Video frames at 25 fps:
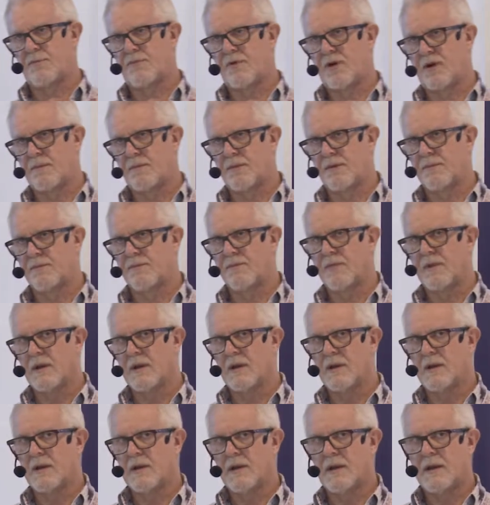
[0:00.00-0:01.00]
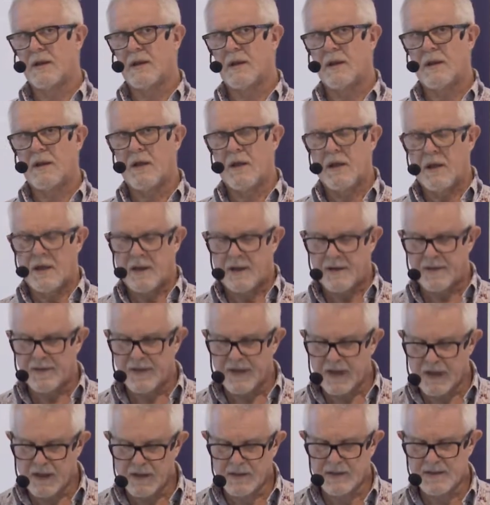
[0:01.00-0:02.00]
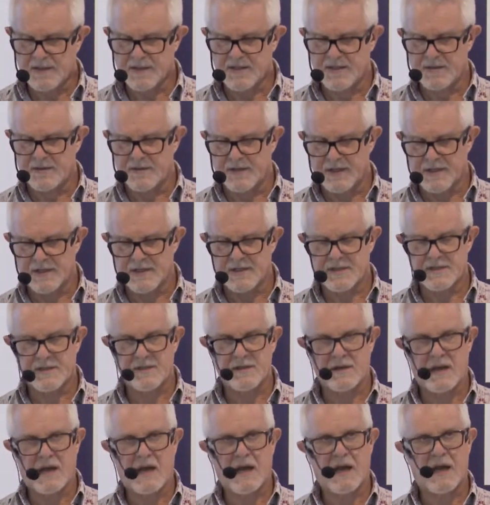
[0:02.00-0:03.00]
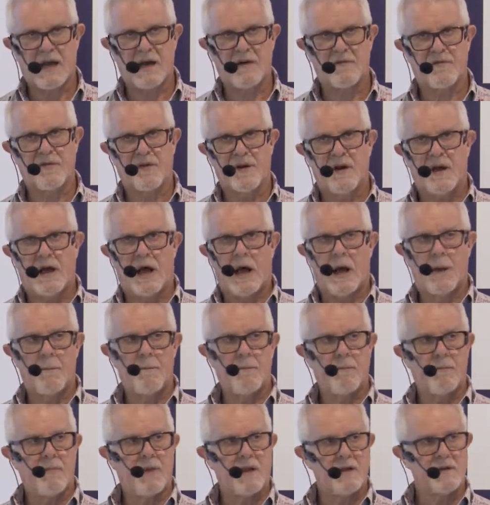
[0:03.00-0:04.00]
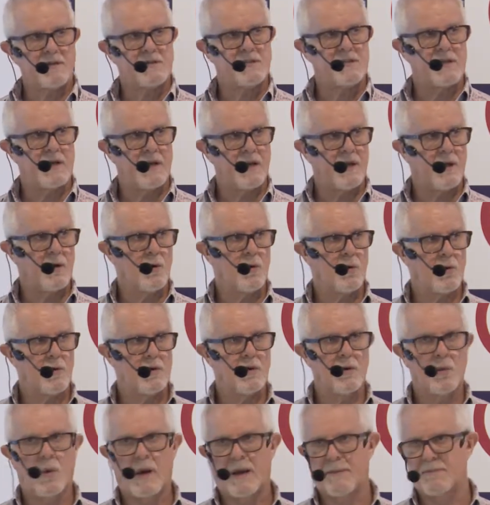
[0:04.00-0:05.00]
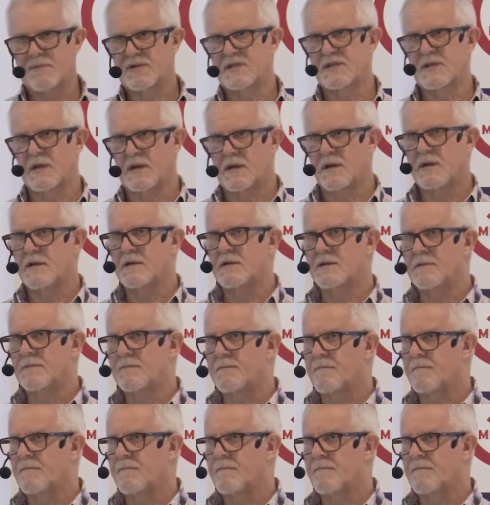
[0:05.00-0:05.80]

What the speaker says: problem. And the answer is to have a multilingual website.